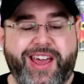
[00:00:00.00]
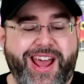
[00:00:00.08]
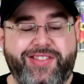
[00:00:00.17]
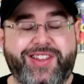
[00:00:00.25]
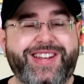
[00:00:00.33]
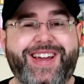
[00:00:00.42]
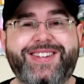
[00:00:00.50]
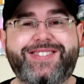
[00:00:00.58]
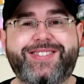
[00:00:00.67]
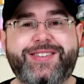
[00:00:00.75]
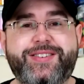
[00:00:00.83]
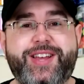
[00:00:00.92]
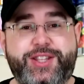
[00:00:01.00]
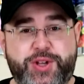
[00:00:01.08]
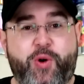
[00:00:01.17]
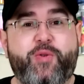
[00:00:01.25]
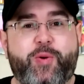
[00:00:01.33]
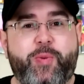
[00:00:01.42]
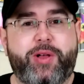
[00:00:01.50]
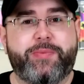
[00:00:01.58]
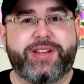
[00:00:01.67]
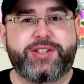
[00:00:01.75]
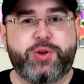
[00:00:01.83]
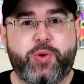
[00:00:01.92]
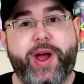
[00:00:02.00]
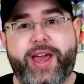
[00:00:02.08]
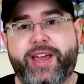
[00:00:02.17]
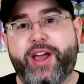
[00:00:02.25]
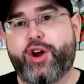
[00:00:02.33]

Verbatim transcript: And the taste, it's overwhelming to a